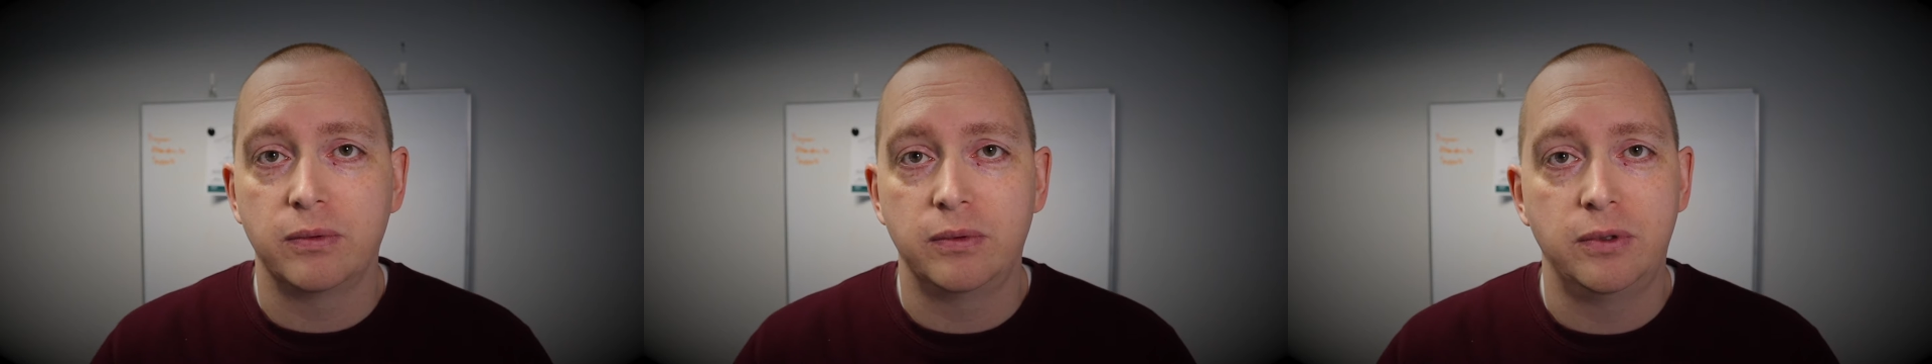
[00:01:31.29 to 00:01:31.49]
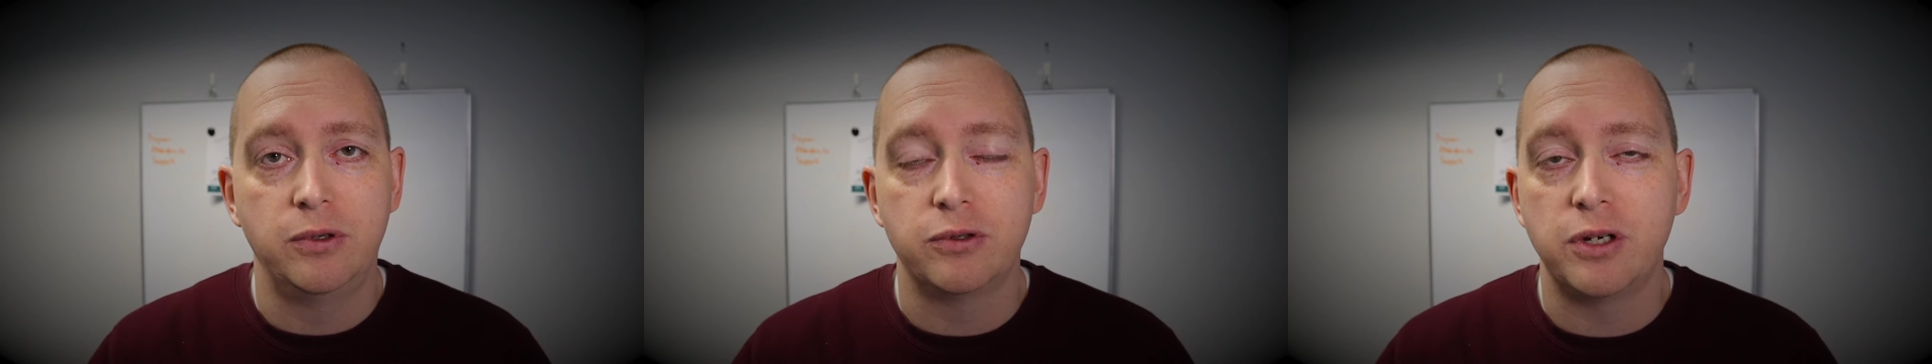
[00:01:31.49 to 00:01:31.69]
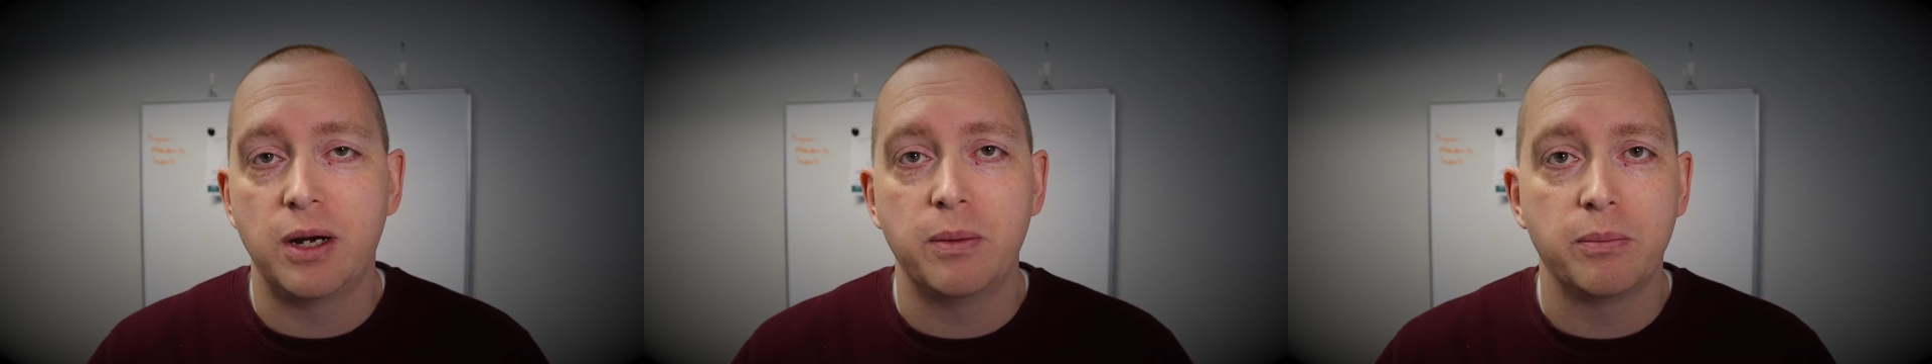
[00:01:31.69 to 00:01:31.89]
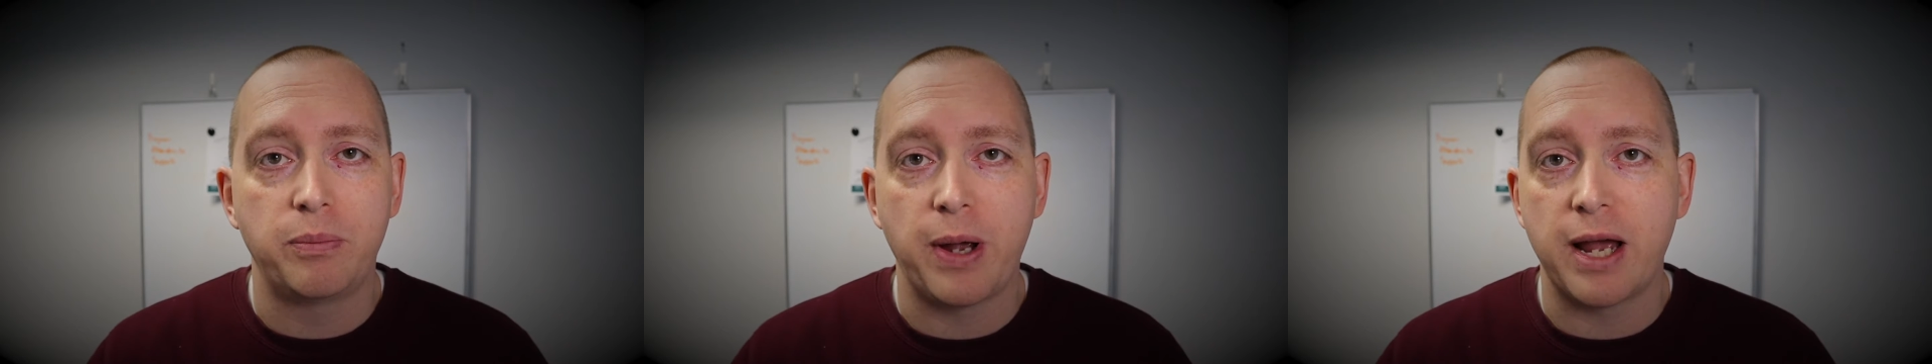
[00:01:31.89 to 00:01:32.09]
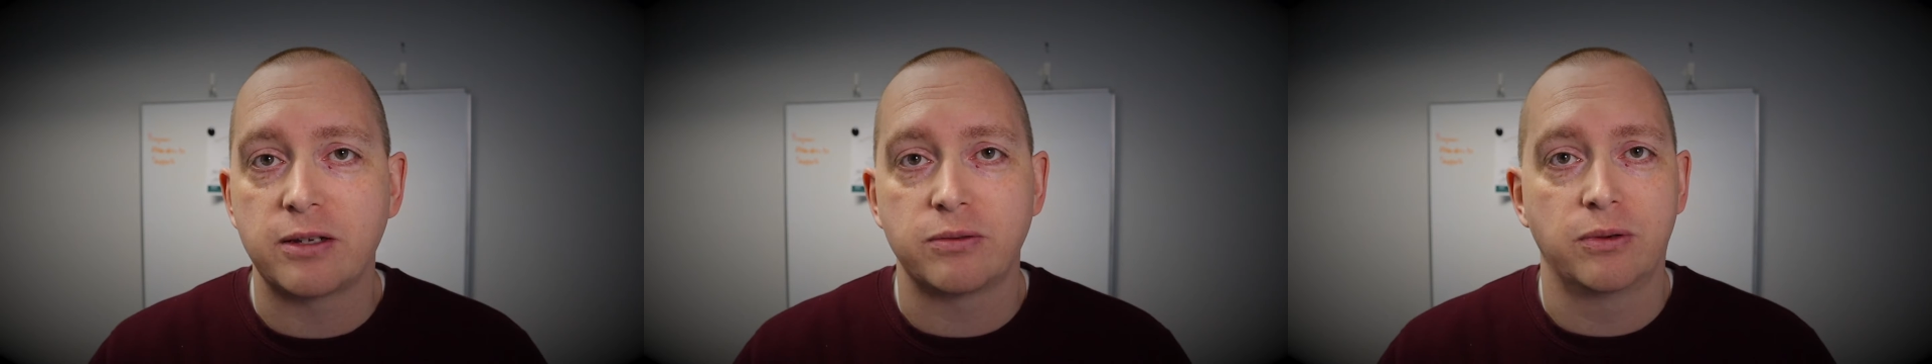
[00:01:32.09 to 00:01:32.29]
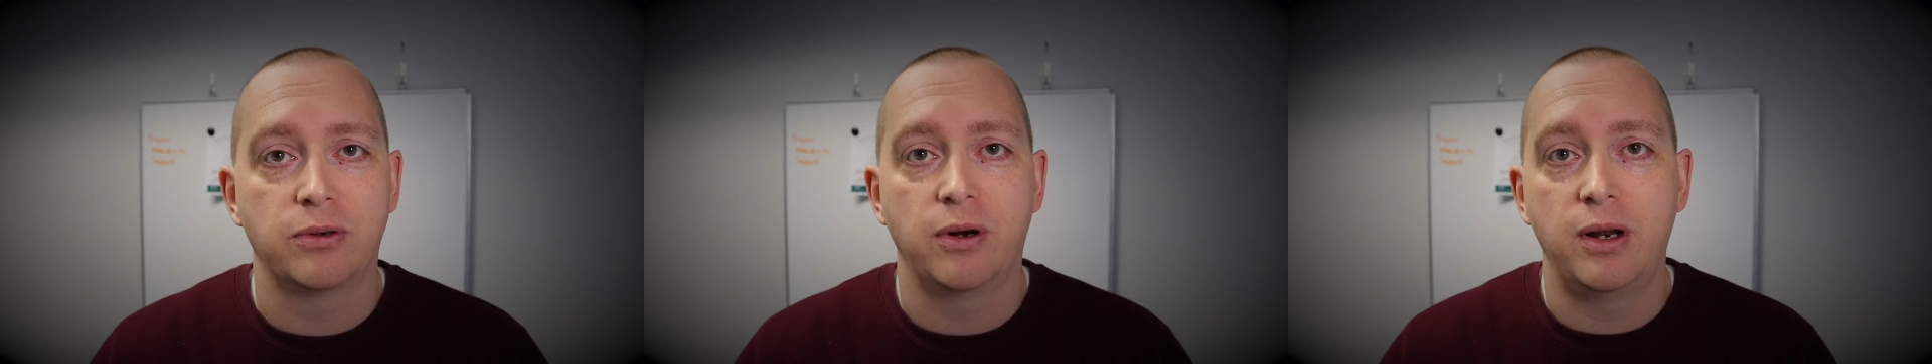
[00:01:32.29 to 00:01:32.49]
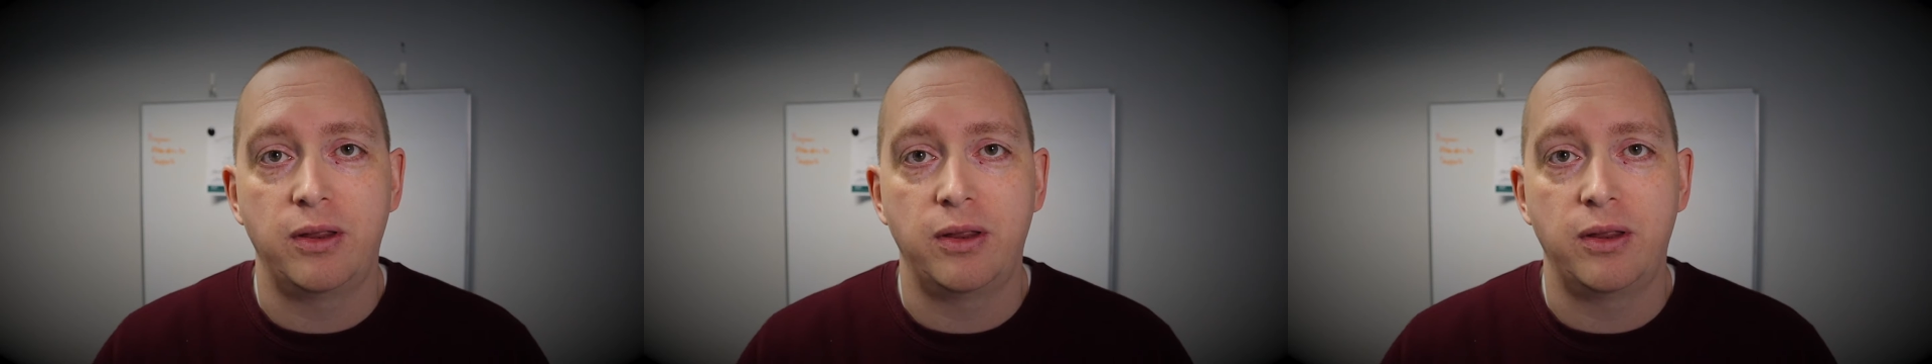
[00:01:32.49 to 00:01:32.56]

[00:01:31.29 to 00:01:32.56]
username, password, or